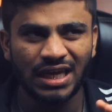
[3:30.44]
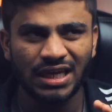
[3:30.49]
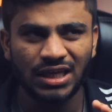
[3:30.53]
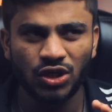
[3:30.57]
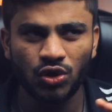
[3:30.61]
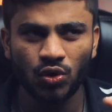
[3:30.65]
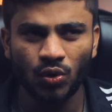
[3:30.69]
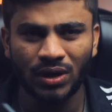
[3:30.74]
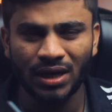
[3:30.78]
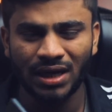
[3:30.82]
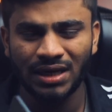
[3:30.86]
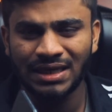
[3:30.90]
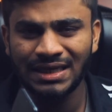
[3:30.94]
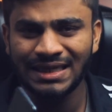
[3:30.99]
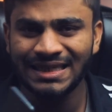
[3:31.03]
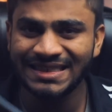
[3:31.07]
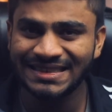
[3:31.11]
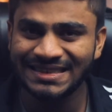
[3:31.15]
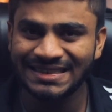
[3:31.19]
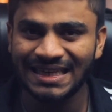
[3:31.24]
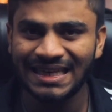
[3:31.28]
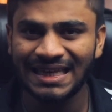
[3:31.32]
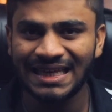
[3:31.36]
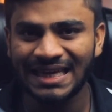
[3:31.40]
You can
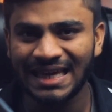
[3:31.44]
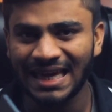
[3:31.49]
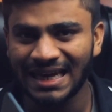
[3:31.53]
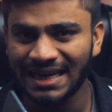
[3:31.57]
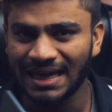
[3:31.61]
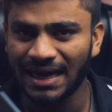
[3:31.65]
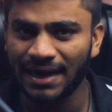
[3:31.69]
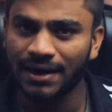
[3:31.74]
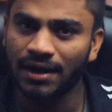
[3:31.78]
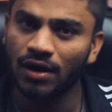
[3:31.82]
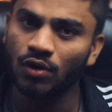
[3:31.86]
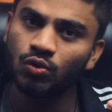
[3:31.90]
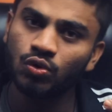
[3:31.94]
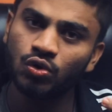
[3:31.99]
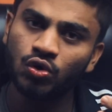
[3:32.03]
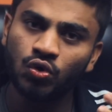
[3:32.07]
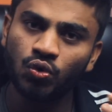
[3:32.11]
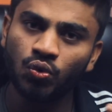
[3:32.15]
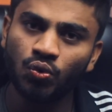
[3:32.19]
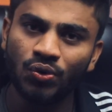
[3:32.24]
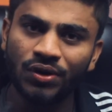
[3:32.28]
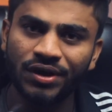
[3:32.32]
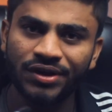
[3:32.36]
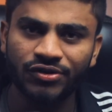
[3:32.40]
easily get around
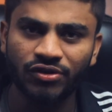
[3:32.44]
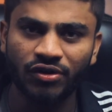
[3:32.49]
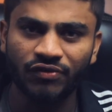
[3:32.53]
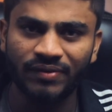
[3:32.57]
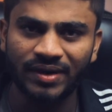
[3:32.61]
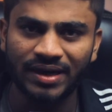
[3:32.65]
2 days of